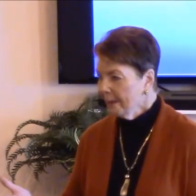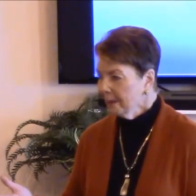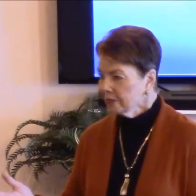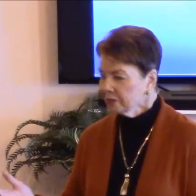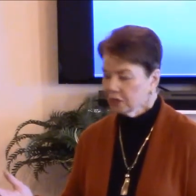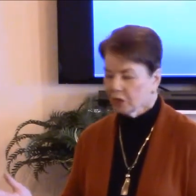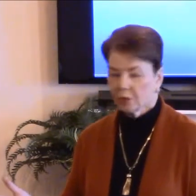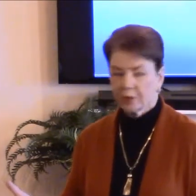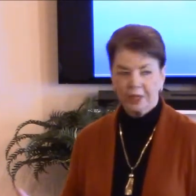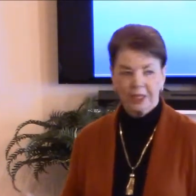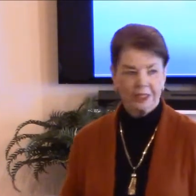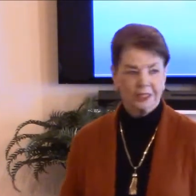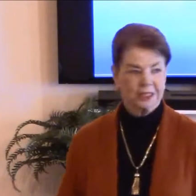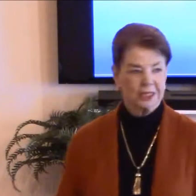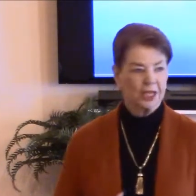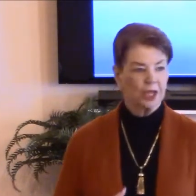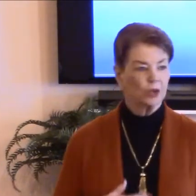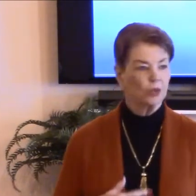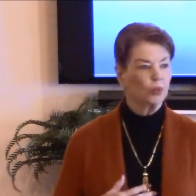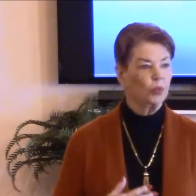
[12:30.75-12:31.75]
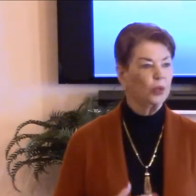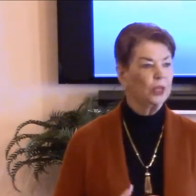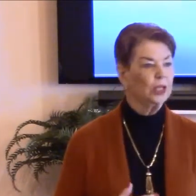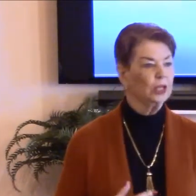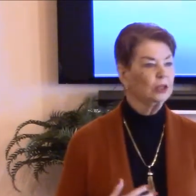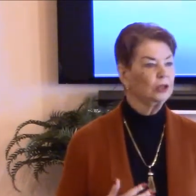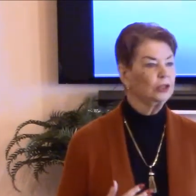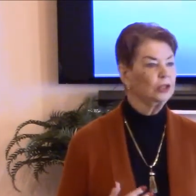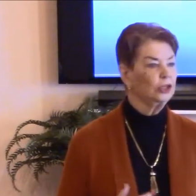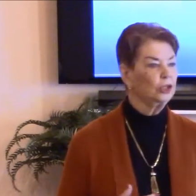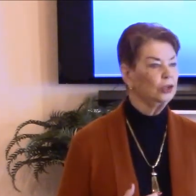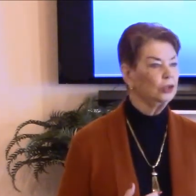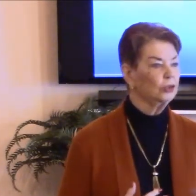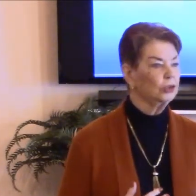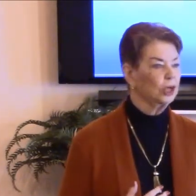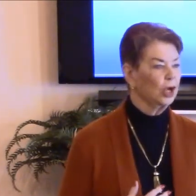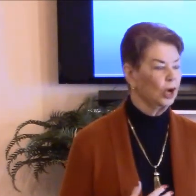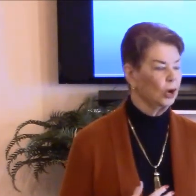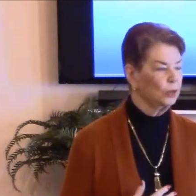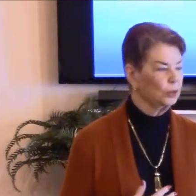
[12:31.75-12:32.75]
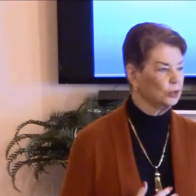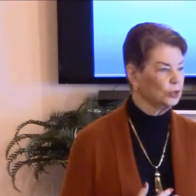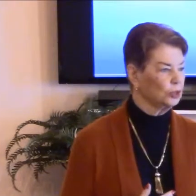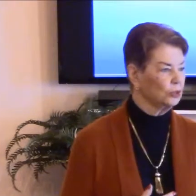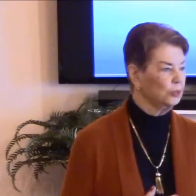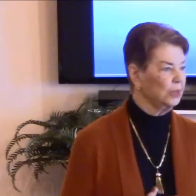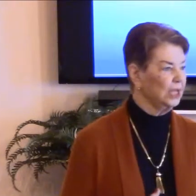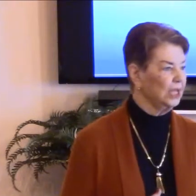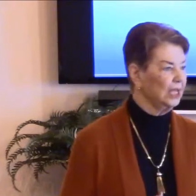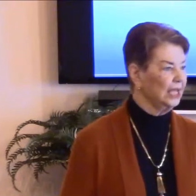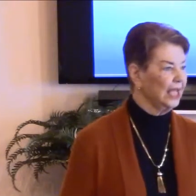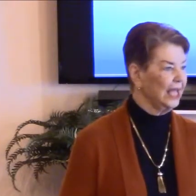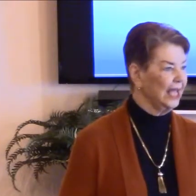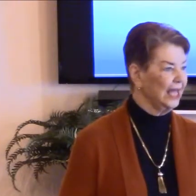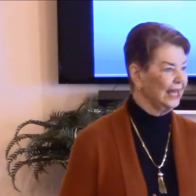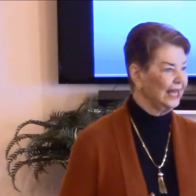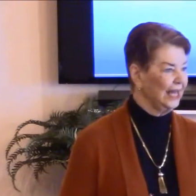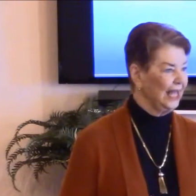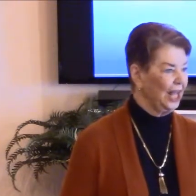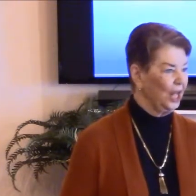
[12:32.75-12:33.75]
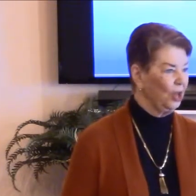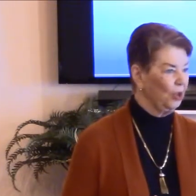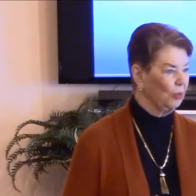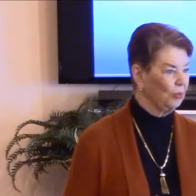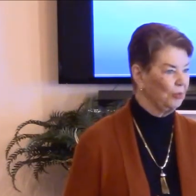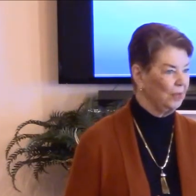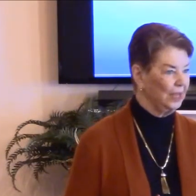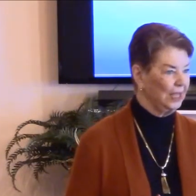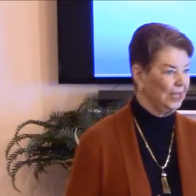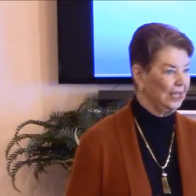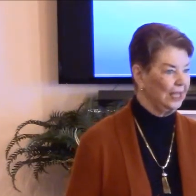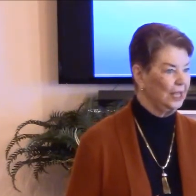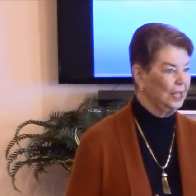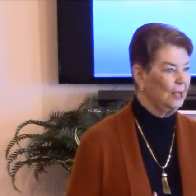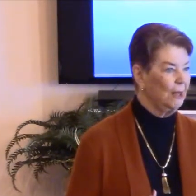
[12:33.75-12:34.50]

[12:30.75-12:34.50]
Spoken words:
So he said, will you coach me and help me